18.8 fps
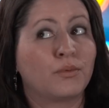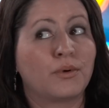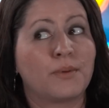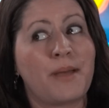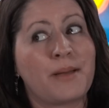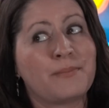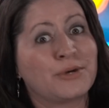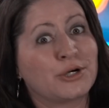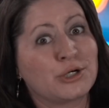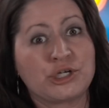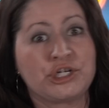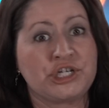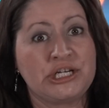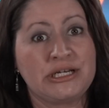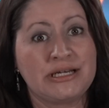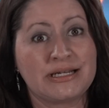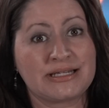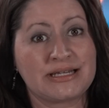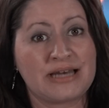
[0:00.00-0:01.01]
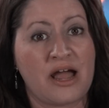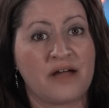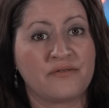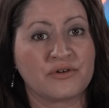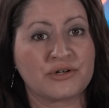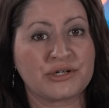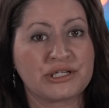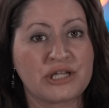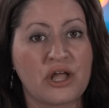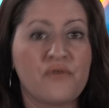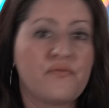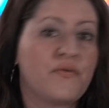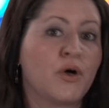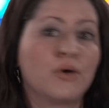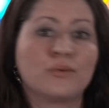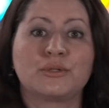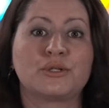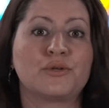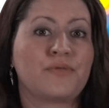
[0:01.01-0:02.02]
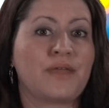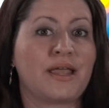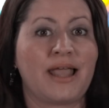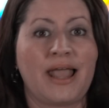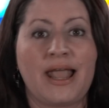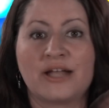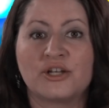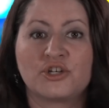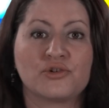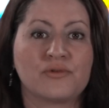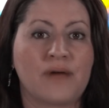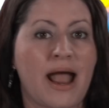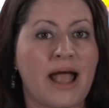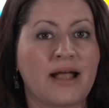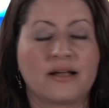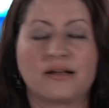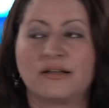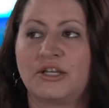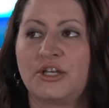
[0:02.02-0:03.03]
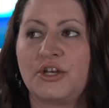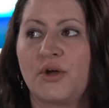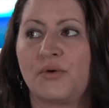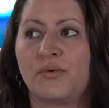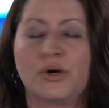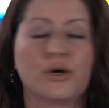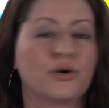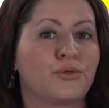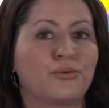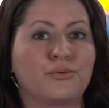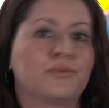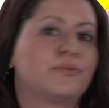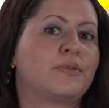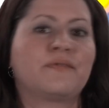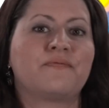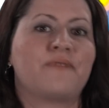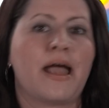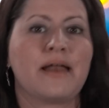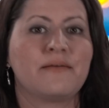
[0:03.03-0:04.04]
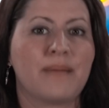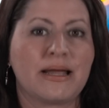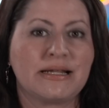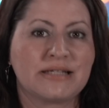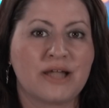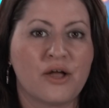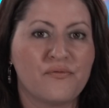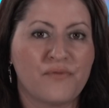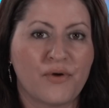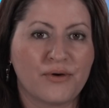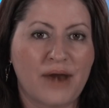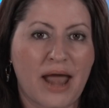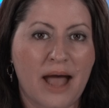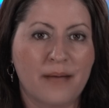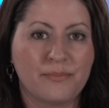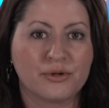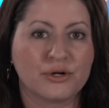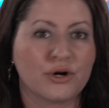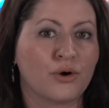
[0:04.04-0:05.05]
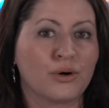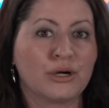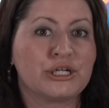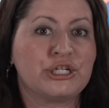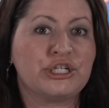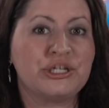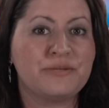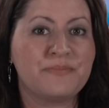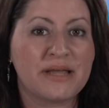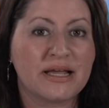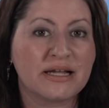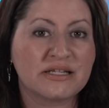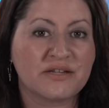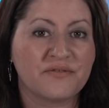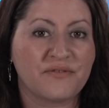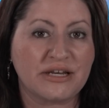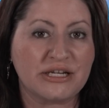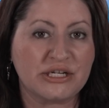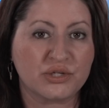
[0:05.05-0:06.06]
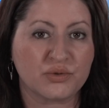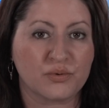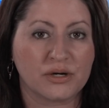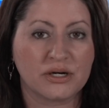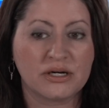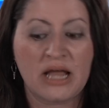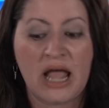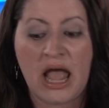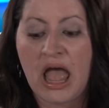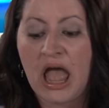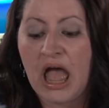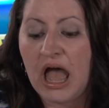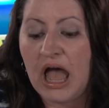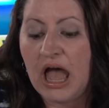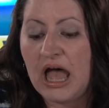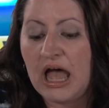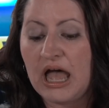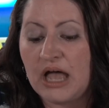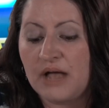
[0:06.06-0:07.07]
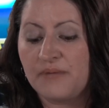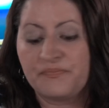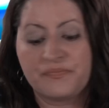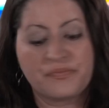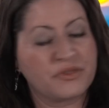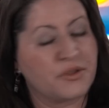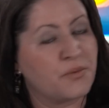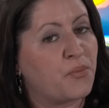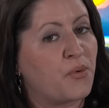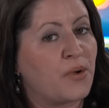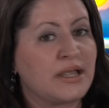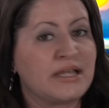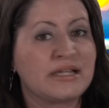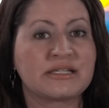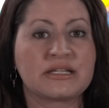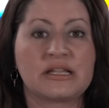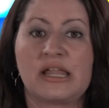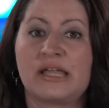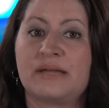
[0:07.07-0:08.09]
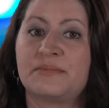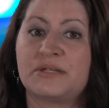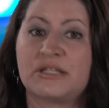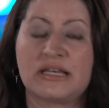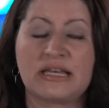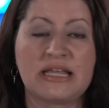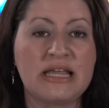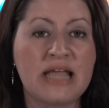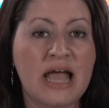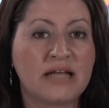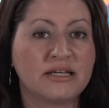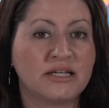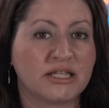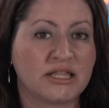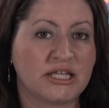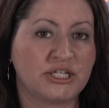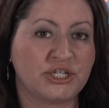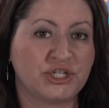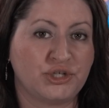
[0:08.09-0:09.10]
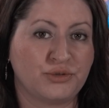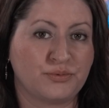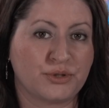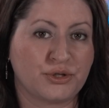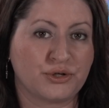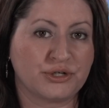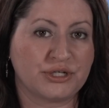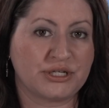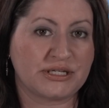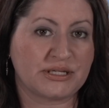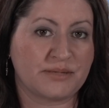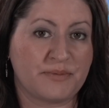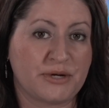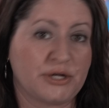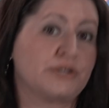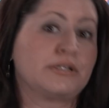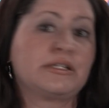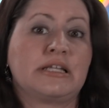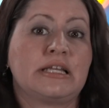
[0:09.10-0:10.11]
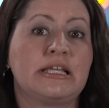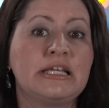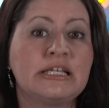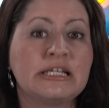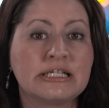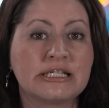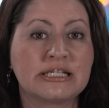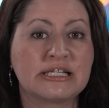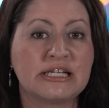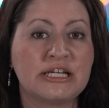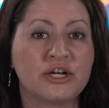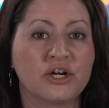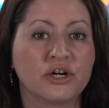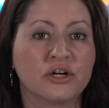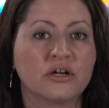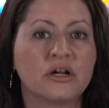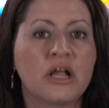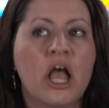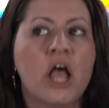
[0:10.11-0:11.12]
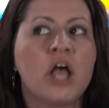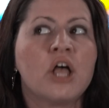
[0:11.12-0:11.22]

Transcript: Remember, she doesn't have her cell phone, so they can't track, her through the Find My Cell Phone app or a GPS of any sort. The boy has claimed that he had nothing to do with her disappearance, that he didn't see her.